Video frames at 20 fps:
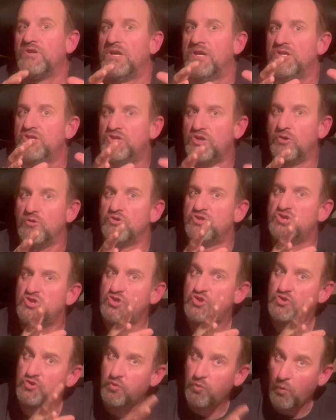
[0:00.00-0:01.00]
chose
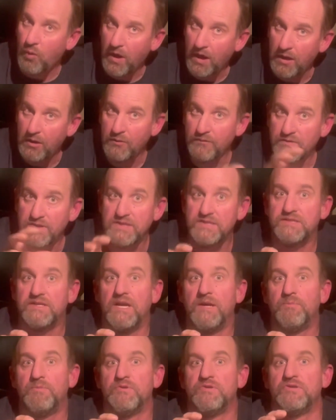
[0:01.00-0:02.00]
12
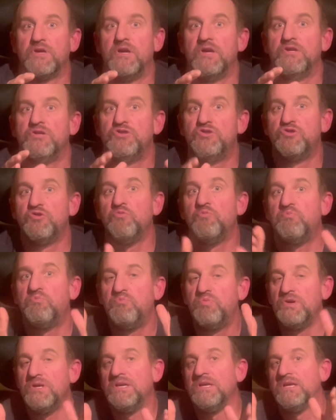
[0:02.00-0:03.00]
disciples to
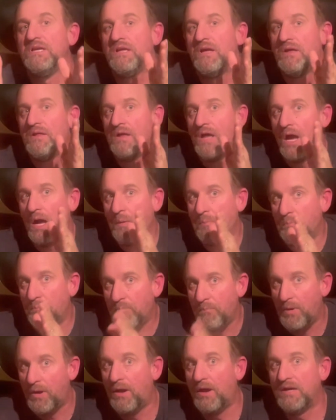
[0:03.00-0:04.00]
be
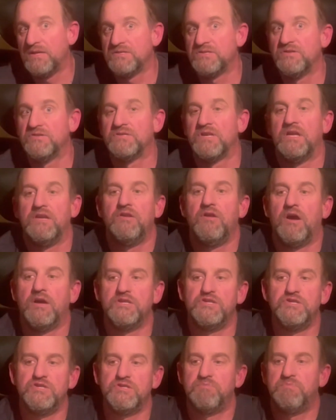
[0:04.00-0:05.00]
apostles and not
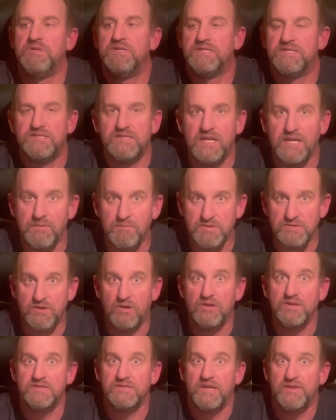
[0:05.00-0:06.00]
just be the same as all
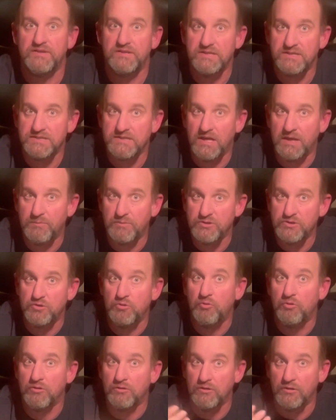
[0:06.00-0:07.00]
his other disciples who
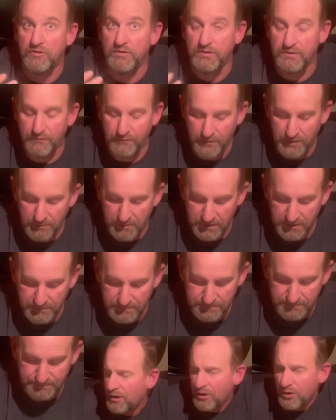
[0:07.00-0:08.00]
were learning from him.
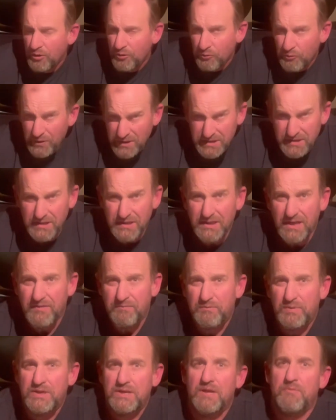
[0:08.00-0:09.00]
Recently, I've
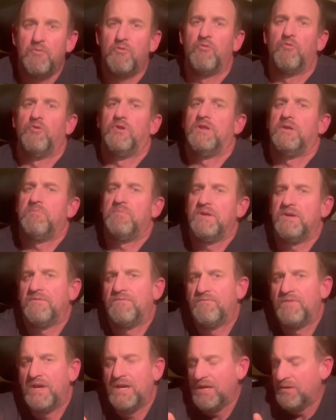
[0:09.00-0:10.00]
become a really big
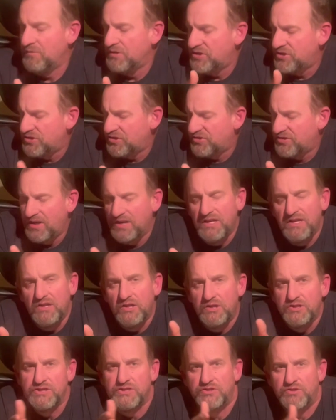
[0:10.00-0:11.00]
fan of studying the
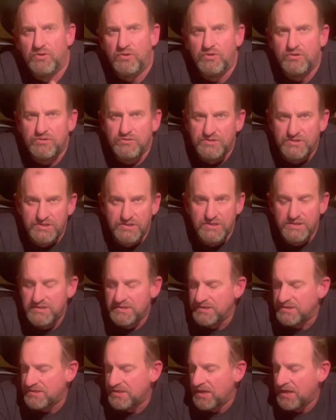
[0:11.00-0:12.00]
historical
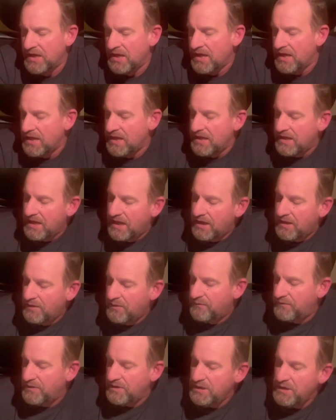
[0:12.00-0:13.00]
Jesus
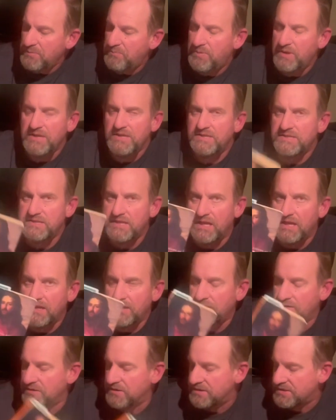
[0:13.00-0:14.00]
of E.P.
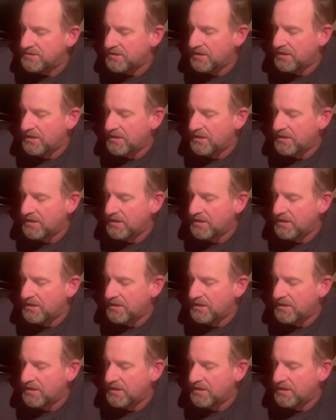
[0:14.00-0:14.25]
Sanders,